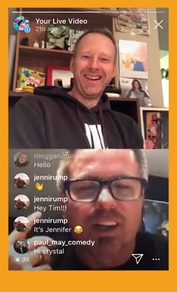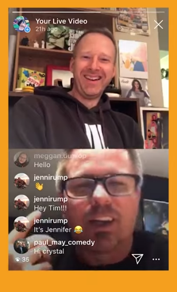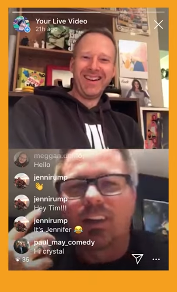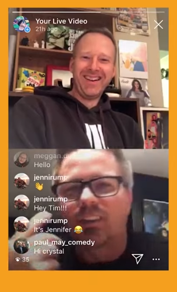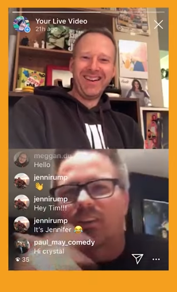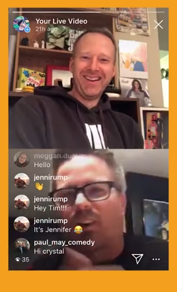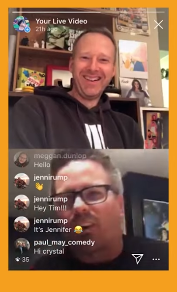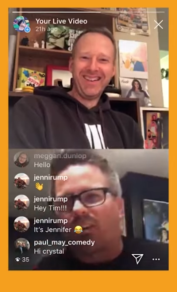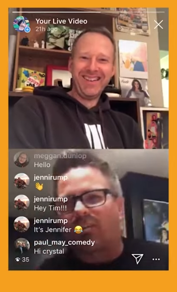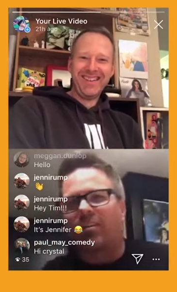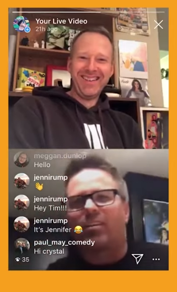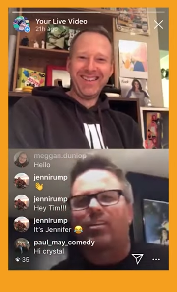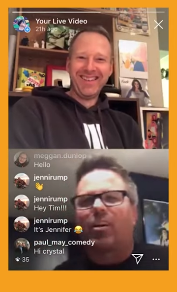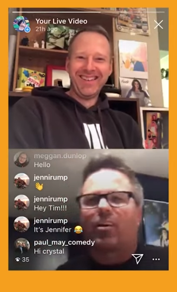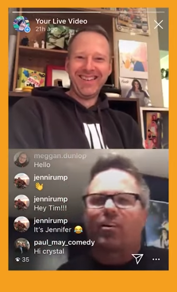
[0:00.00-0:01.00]
Speaker 1: So you
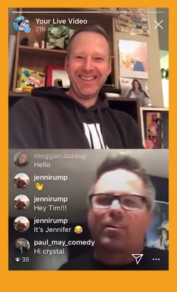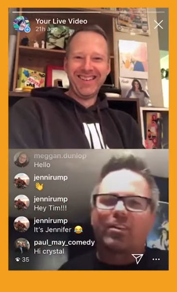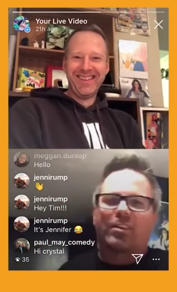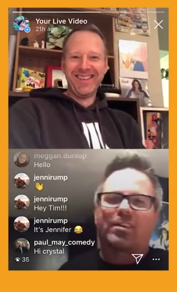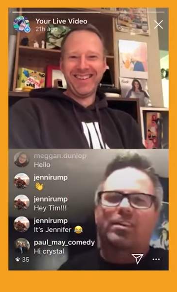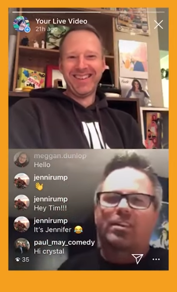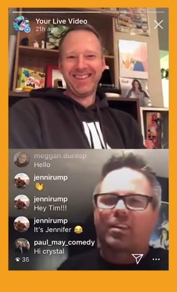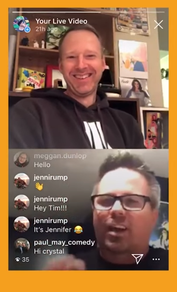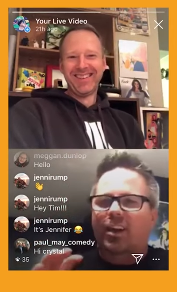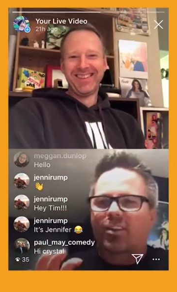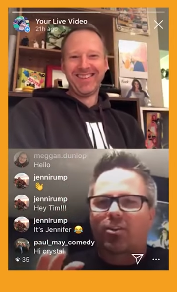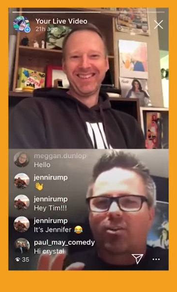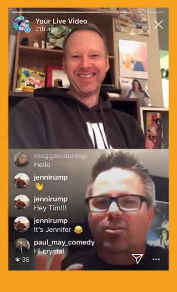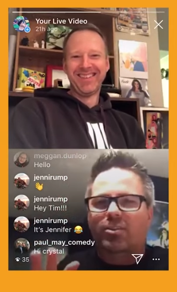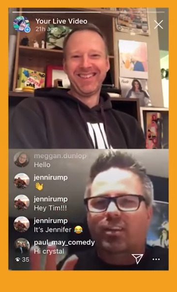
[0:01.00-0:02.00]
know, a lot of
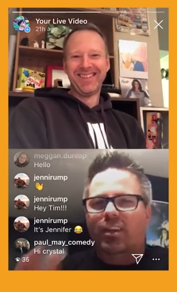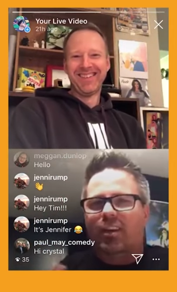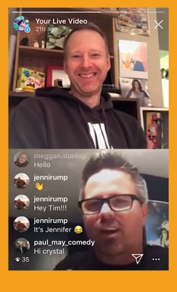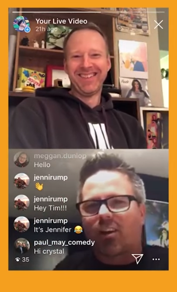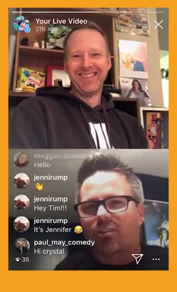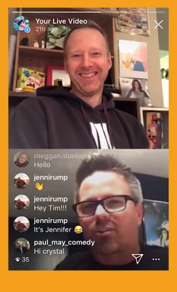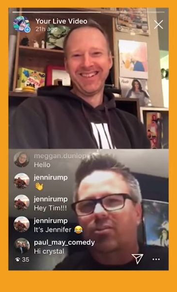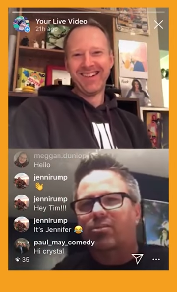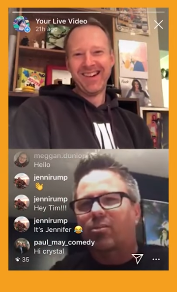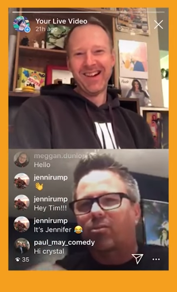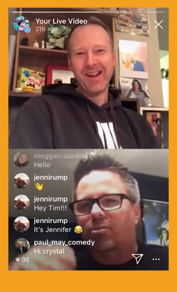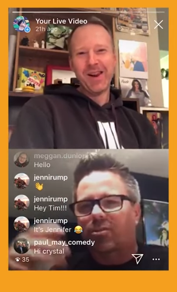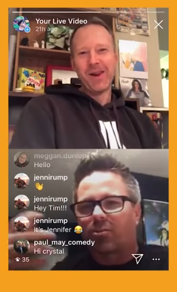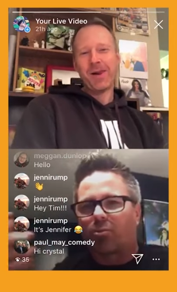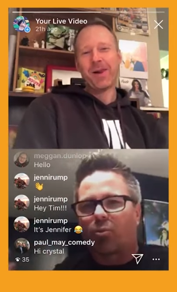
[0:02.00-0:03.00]
those characters, those
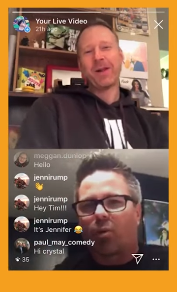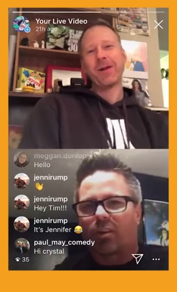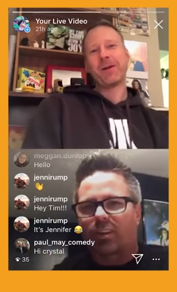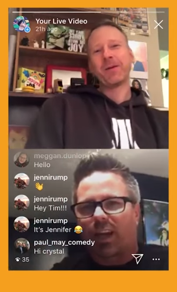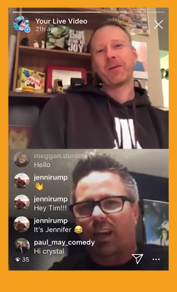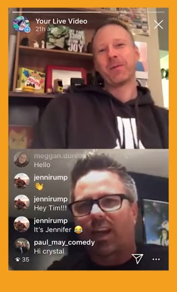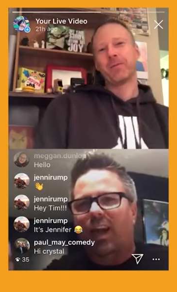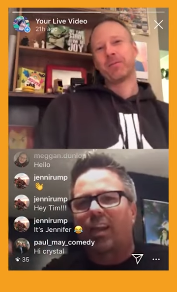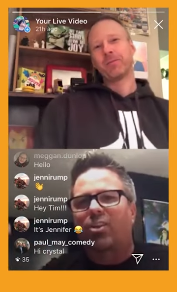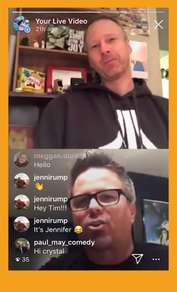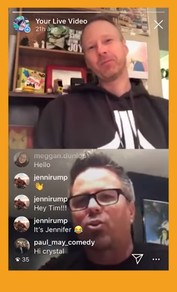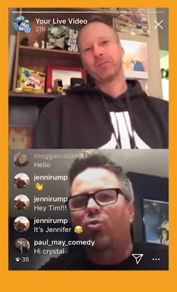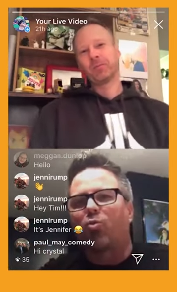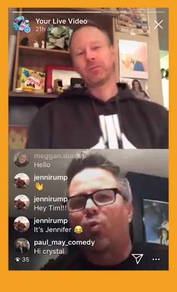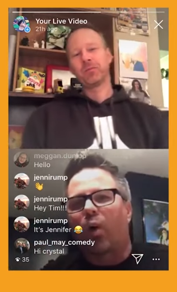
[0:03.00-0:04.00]
ones I kind of do
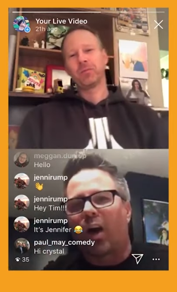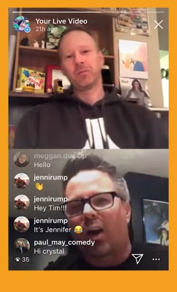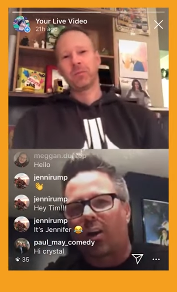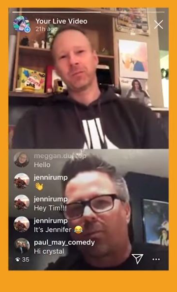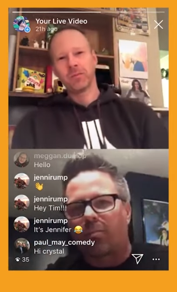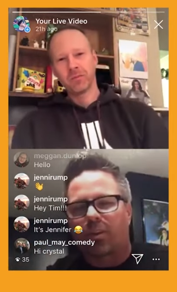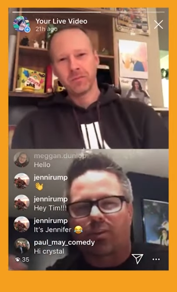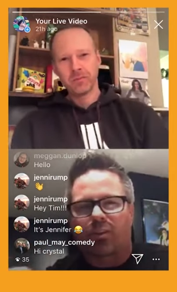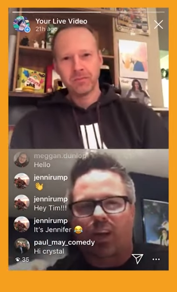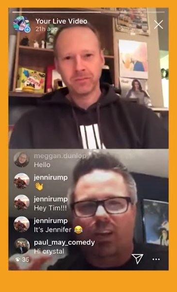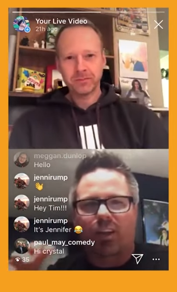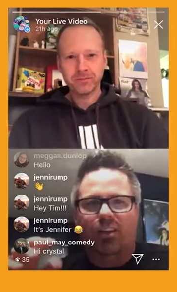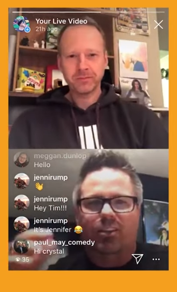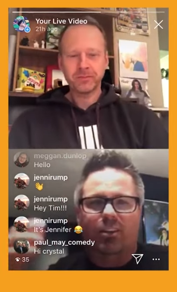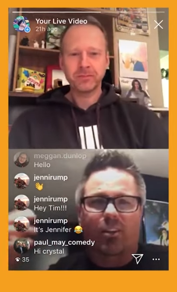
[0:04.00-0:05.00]
well, but they're not
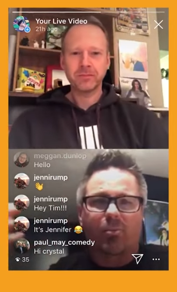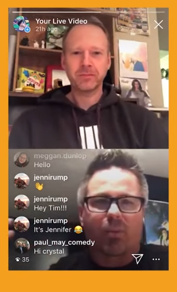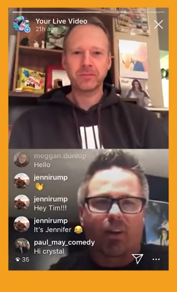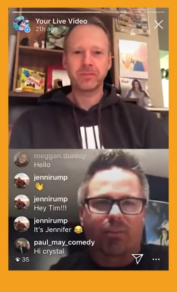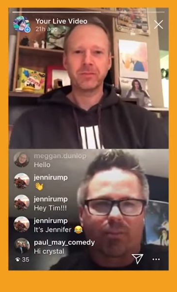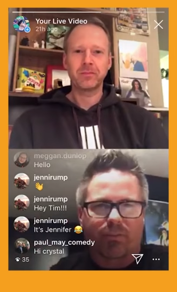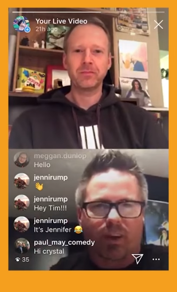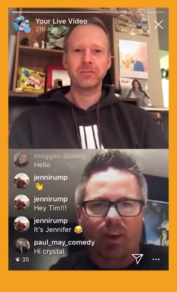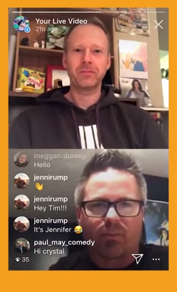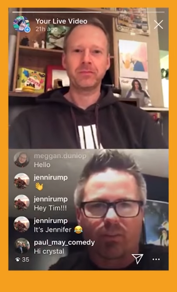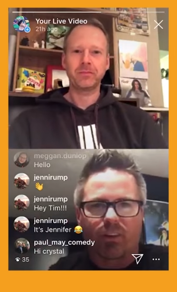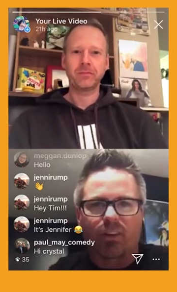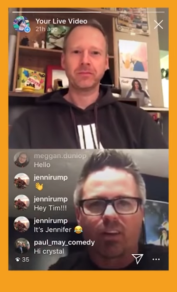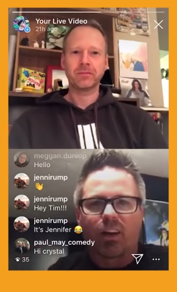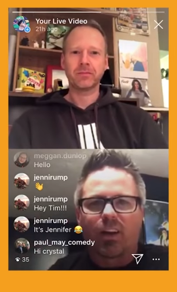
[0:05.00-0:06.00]
necessarily my favorite.
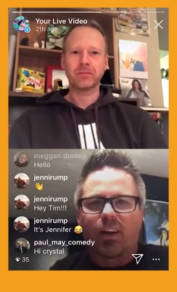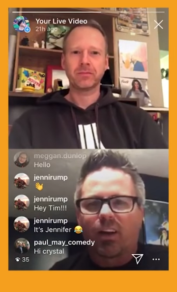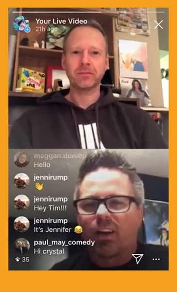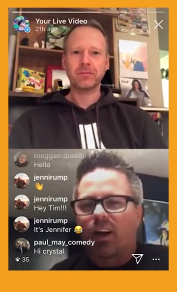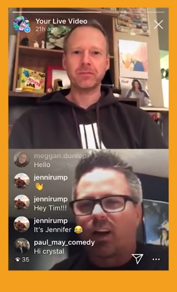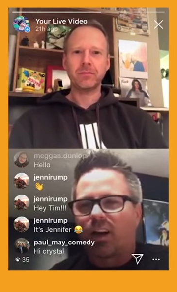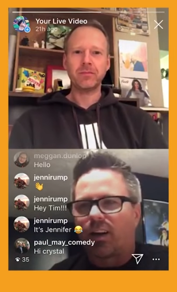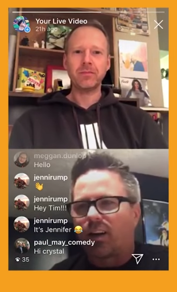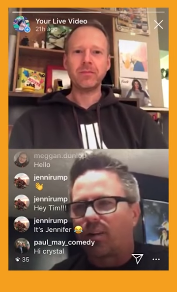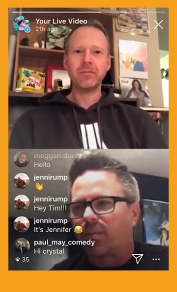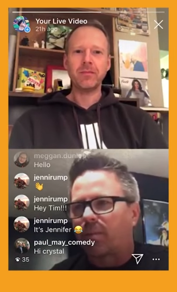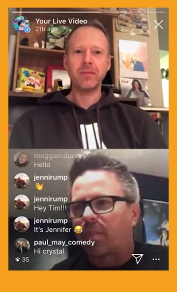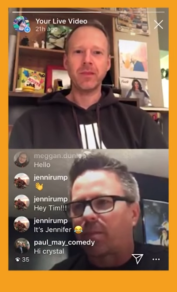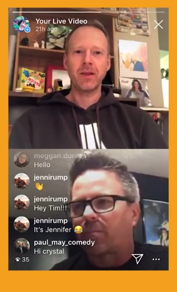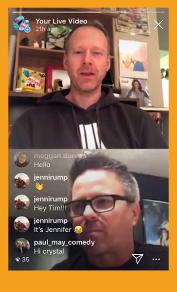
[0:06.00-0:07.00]
Um,
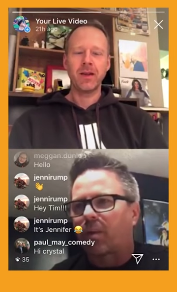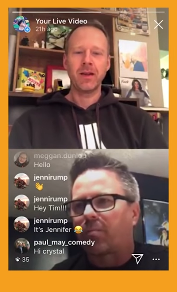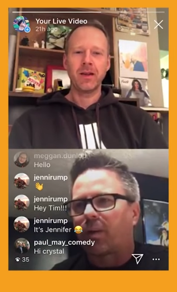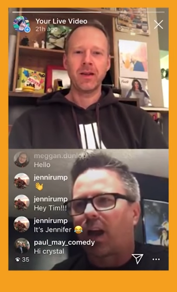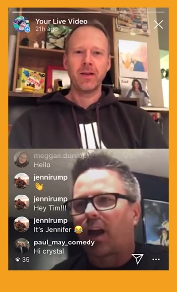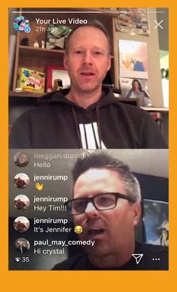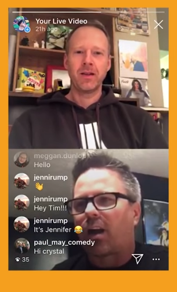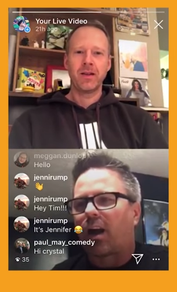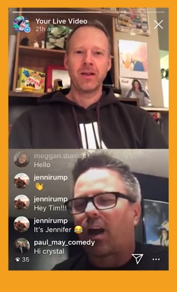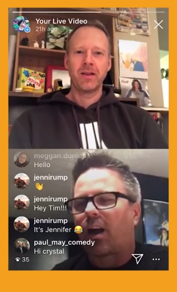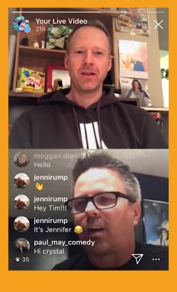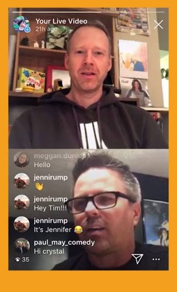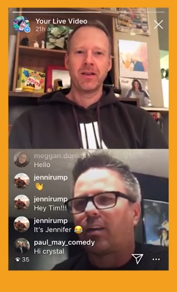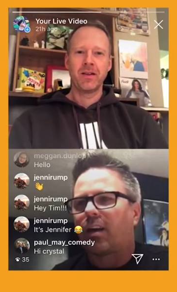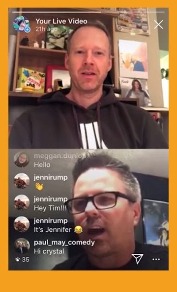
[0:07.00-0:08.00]
but
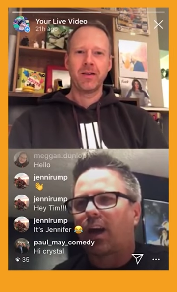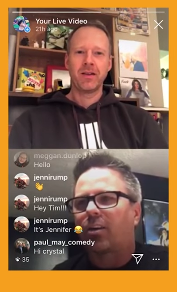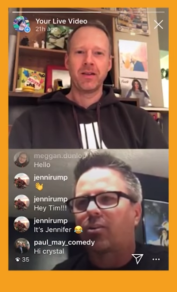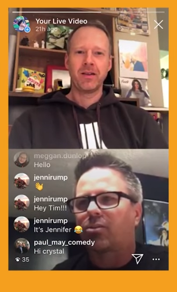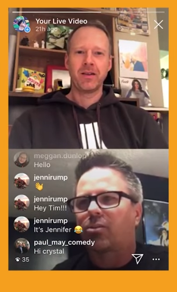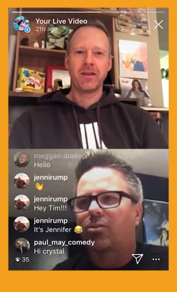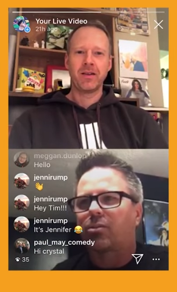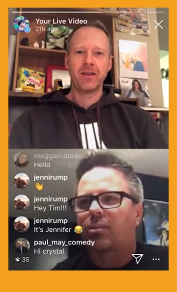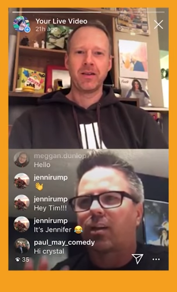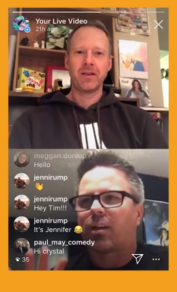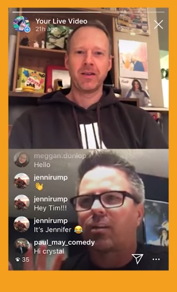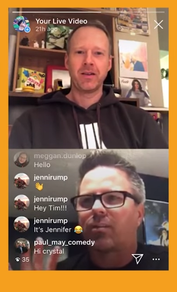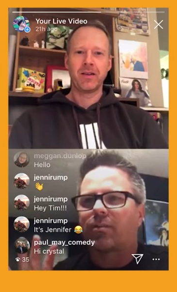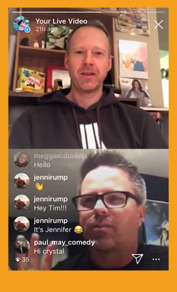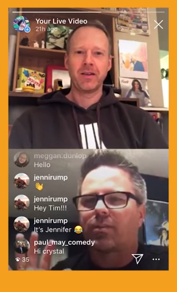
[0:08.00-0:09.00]
I, I don't do a lot of
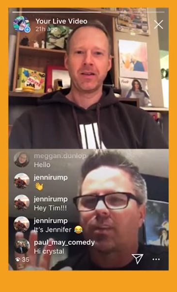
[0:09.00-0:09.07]
like